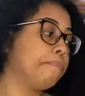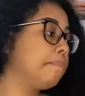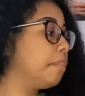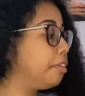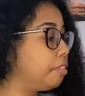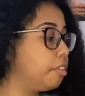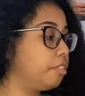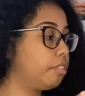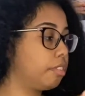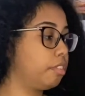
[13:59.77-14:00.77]
like
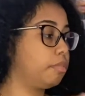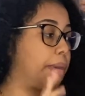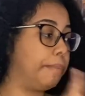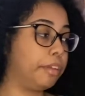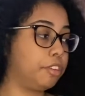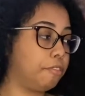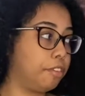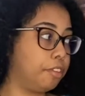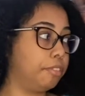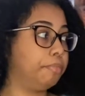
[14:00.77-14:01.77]
this because my best
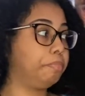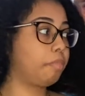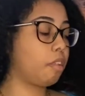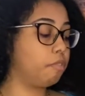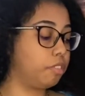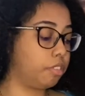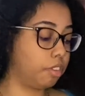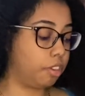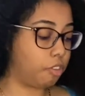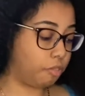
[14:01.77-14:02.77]
friend was
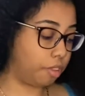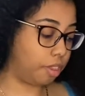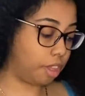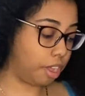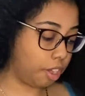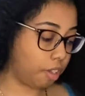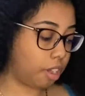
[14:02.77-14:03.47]
sitting over here